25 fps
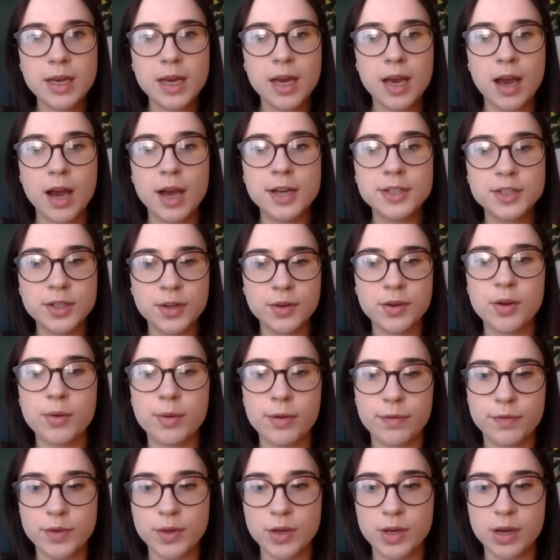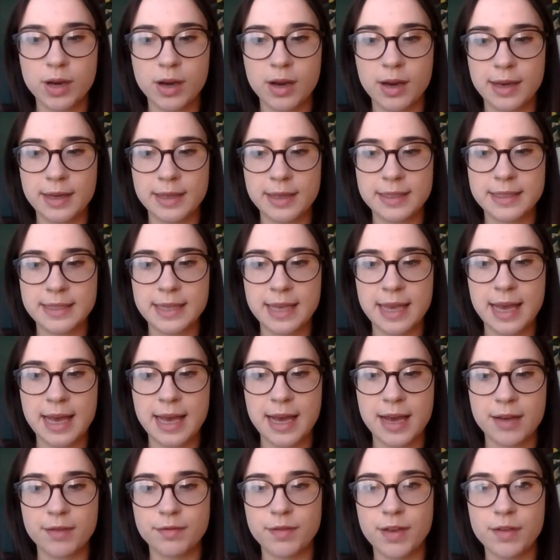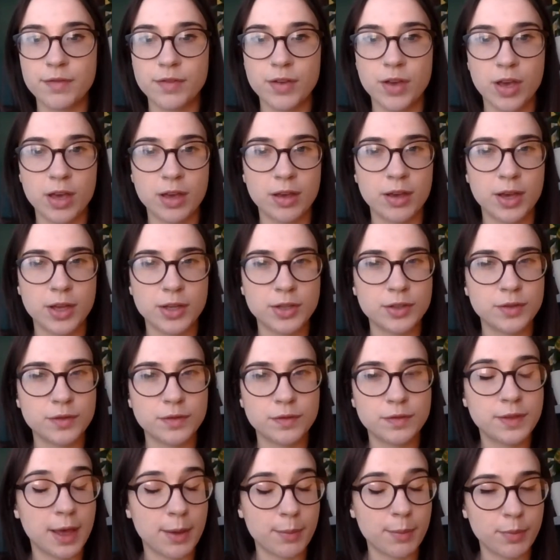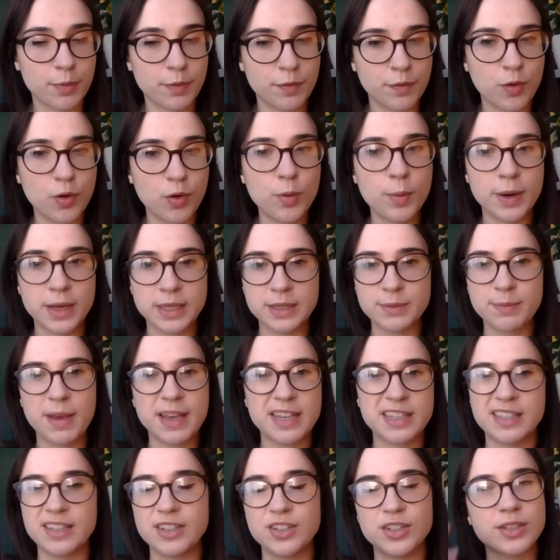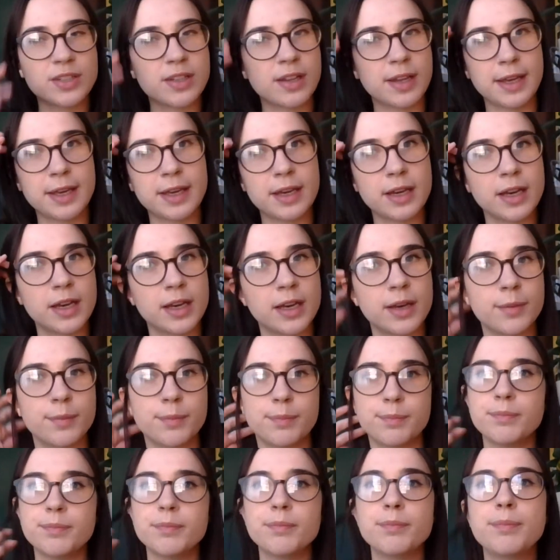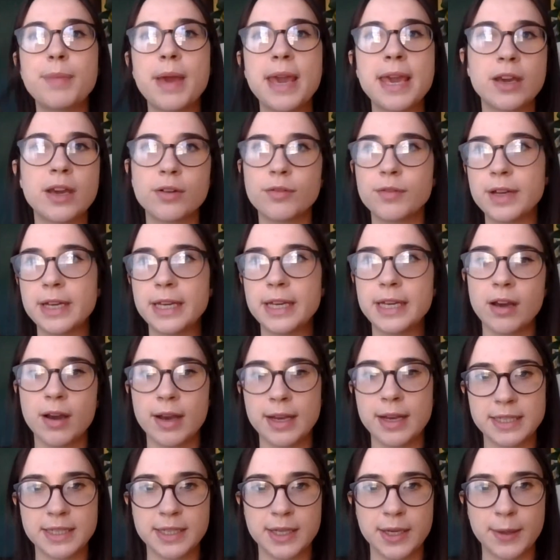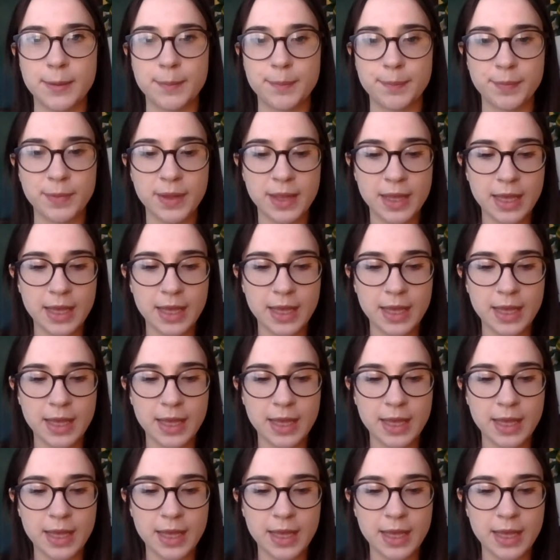I don't know if you guys have ever heard of that before, but it's basically just like a bakery item,